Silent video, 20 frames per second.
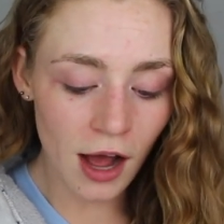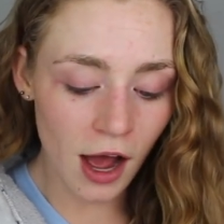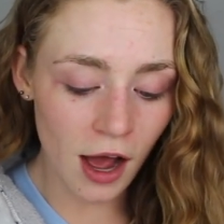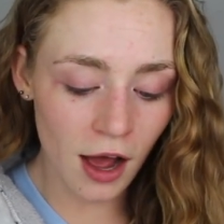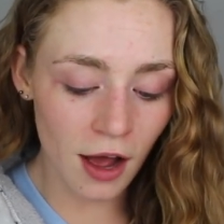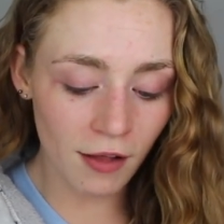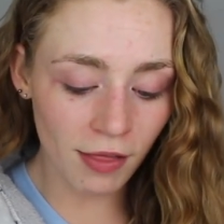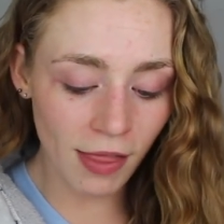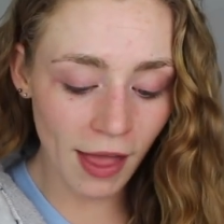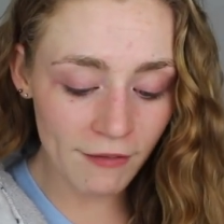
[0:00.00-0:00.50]

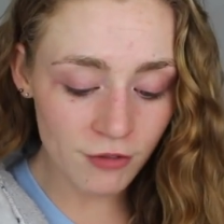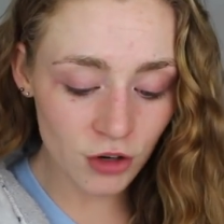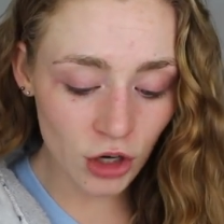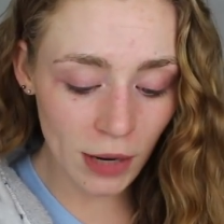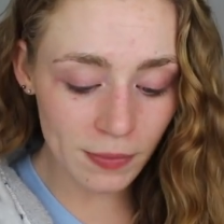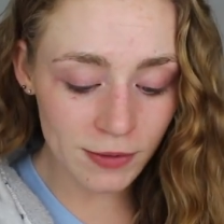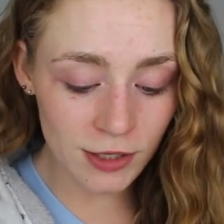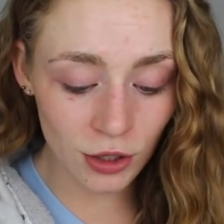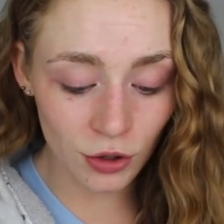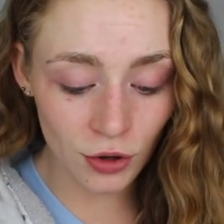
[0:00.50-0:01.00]
uh, lavender
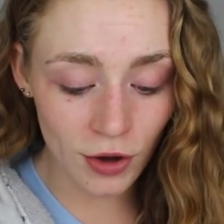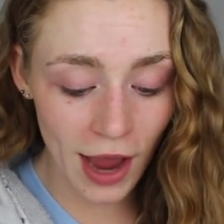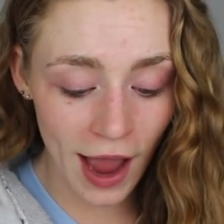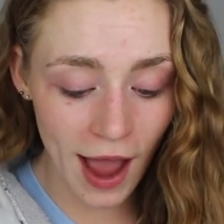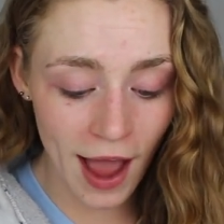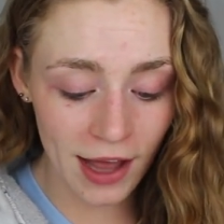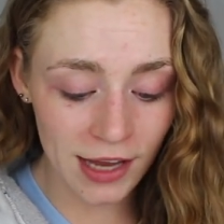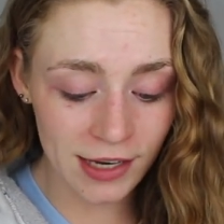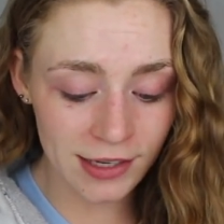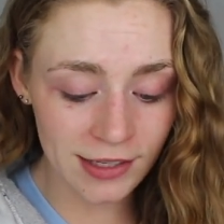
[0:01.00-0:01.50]
absolute
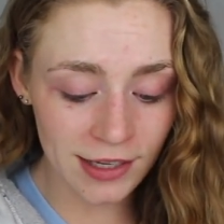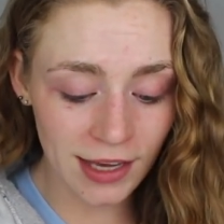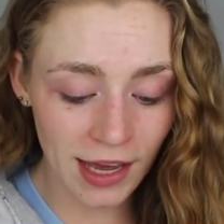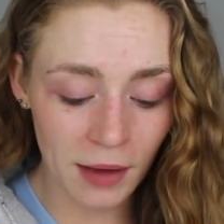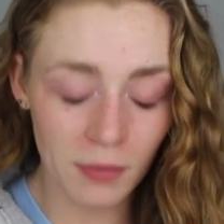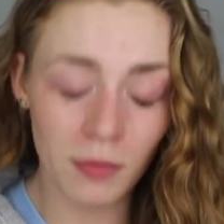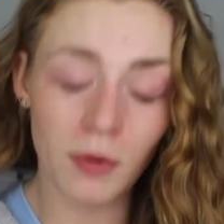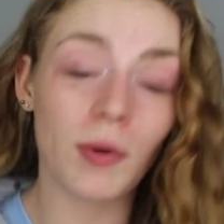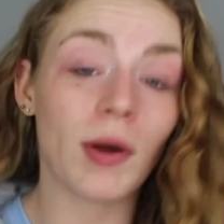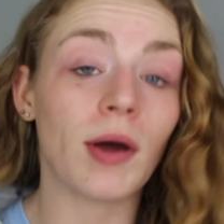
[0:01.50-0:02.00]
and
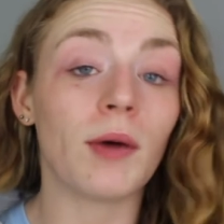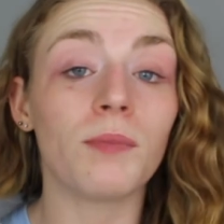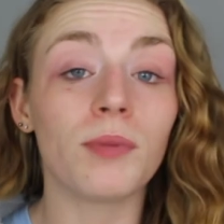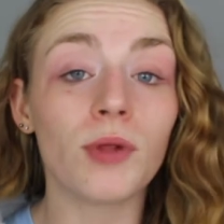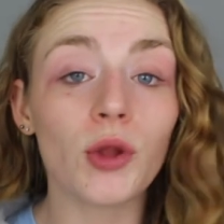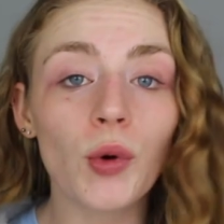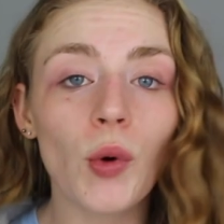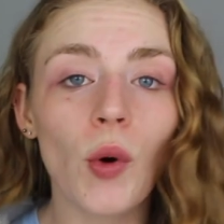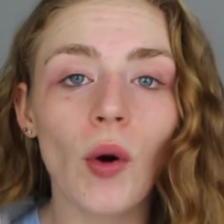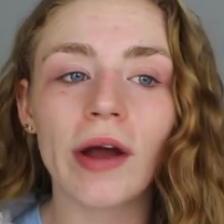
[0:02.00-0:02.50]
chamomile blue